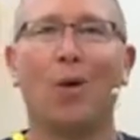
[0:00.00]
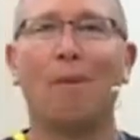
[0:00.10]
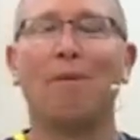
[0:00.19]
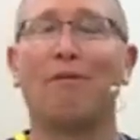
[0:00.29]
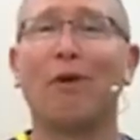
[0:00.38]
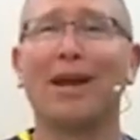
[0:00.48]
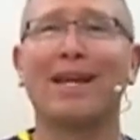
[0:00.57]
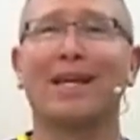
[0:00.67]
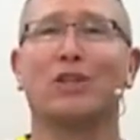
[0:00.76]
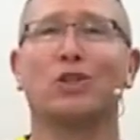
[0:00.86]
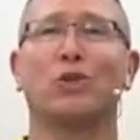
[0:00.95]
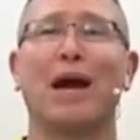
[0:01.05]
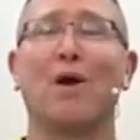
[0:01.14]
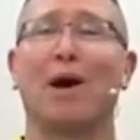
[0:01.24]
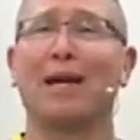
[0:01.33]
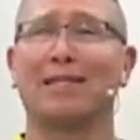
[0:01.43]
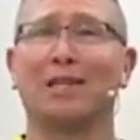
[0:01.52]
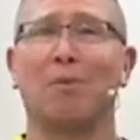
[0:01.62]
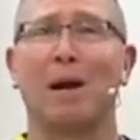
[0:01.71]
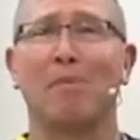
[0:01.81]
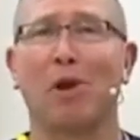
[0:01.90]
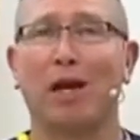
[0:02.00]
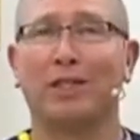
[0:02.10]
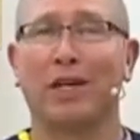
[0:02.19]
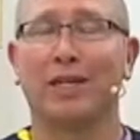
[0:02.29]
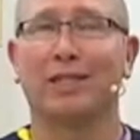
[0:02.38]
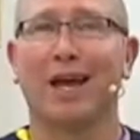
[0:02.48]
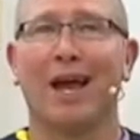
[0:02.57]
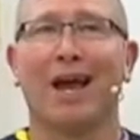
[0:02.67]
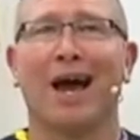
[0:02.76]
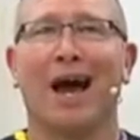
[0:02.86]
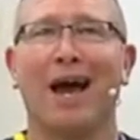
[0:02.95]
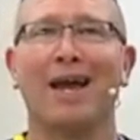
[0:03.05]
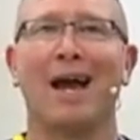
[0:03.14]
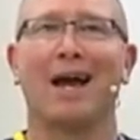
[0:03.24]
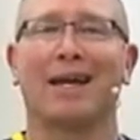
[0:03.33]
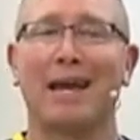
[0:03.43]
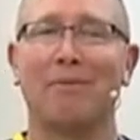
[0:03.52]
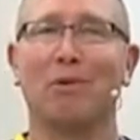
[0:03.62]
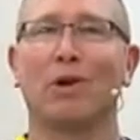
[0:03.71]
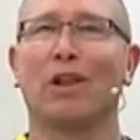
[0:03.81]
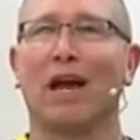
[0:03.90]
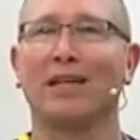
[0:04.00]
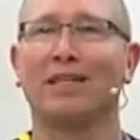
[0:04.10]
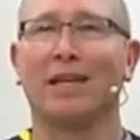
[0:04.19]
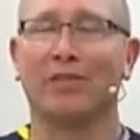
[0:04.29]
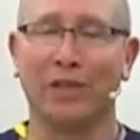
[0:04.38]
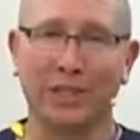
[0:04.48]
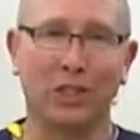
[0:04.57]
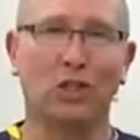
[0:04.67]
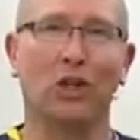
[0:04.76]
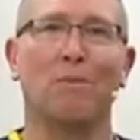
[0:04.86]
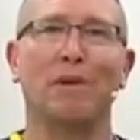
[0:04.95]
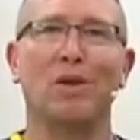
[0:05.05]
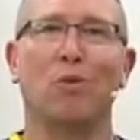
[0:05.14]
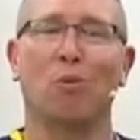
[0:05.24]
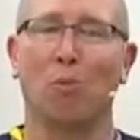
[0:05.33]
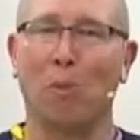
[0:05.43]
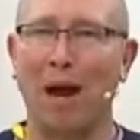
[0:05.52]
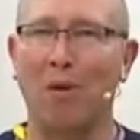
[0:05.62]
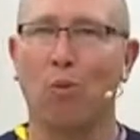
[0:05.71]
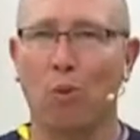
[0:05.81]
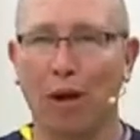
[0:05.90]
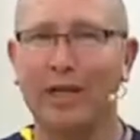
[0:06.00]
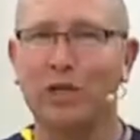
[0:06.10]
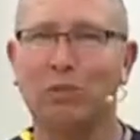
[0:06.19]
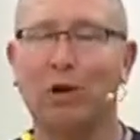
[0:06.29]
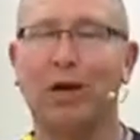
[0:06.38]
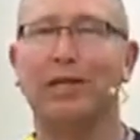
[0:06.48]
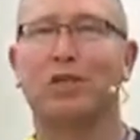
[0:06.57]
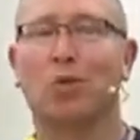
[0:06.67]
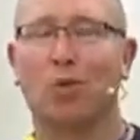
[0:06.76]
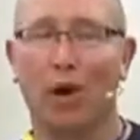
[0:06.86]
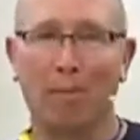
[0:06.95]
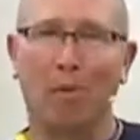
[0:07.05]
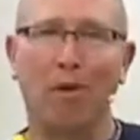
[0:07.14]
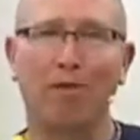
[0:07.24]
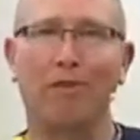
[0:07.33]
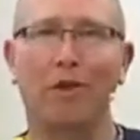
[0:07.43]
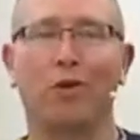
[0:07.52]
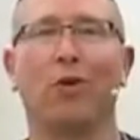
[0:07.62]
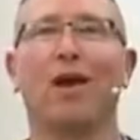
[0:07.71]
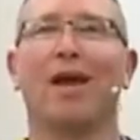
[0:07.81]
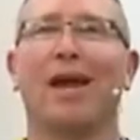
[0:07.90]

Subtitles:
Well, before I get into how I sell my projects, I came to realize this is going to be my one experience and one point of view.